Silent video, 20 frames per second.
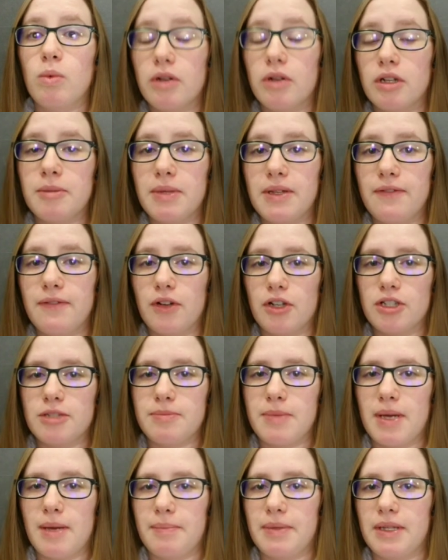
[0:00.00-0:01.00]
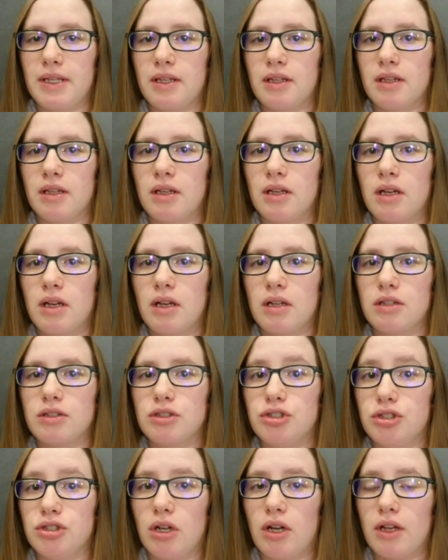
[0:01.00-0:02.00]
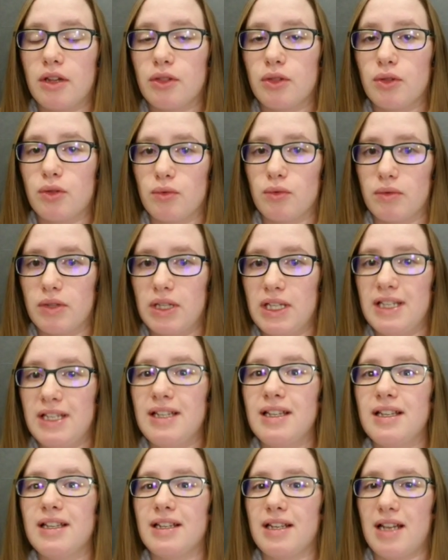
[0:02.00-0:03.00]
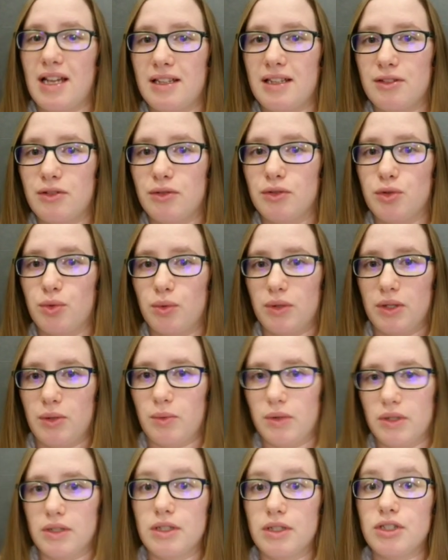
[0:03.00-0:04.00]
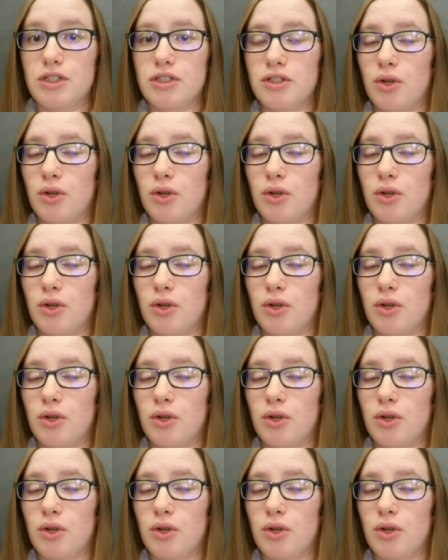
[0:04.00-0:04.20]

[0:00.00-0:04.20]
we're going to be verse mapping John 3, 9 through 21.